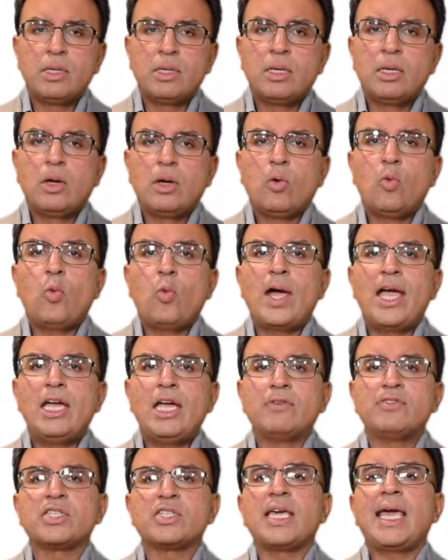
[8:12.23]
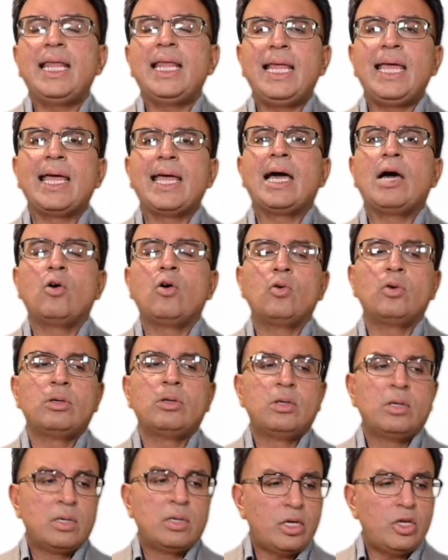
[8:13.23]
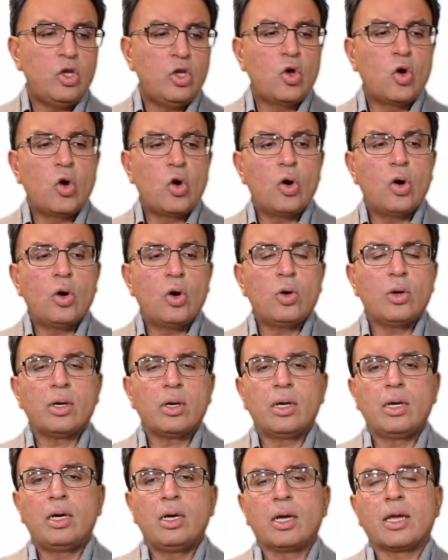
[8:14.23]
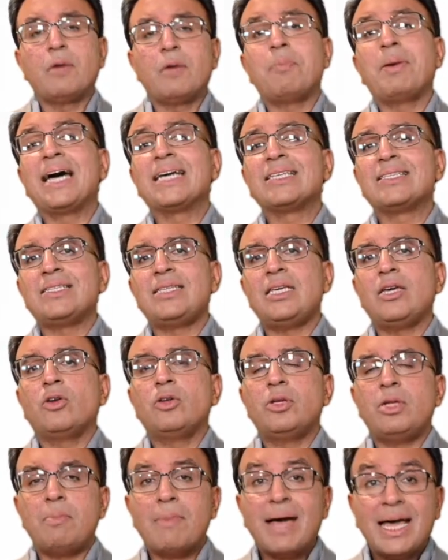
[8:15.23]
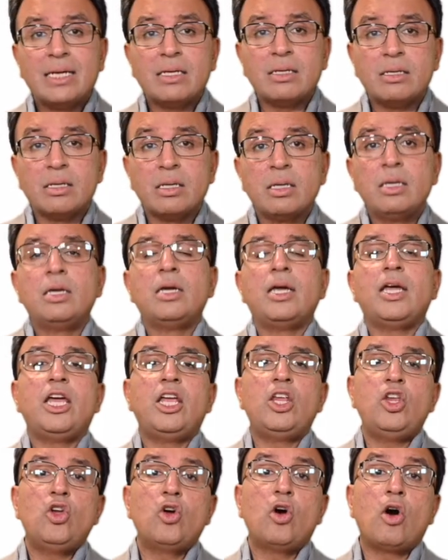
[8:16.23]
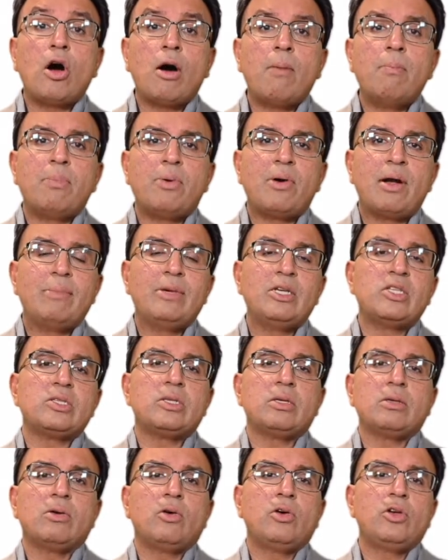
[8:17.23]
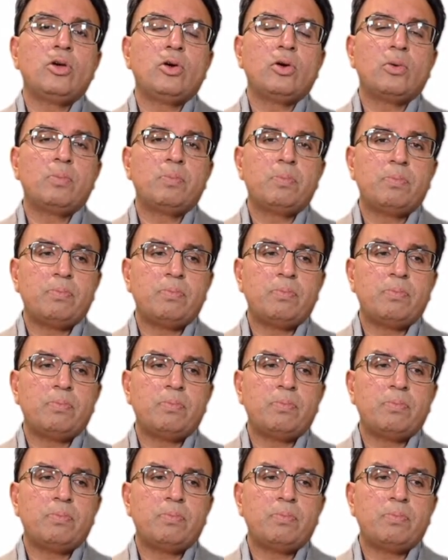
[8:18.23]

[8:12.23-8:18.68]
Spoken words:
way of scaling out your capacity on demand in your on-premise or your